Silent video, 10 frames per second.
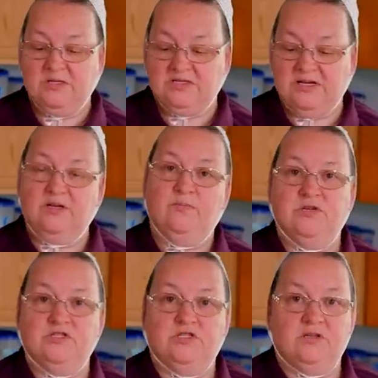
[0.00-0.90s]
always like to
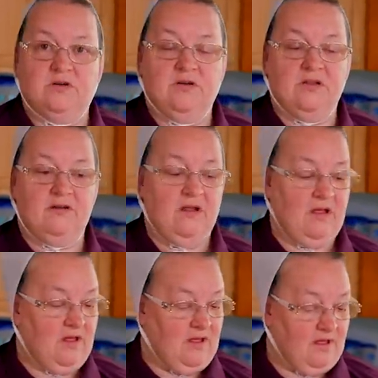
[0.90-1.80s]
put sugar in,
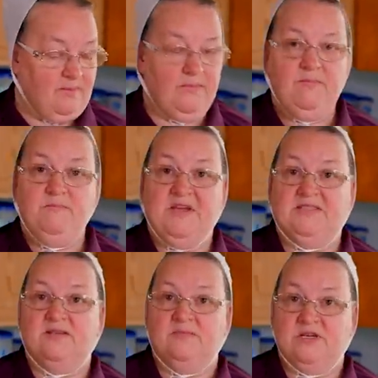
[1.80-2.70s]

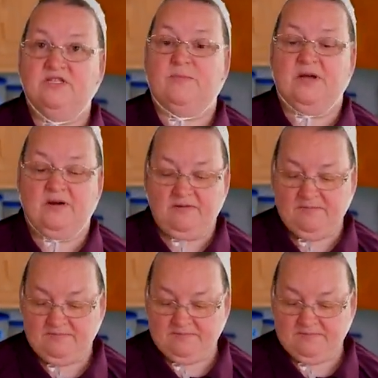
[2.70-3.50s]
makes it much better.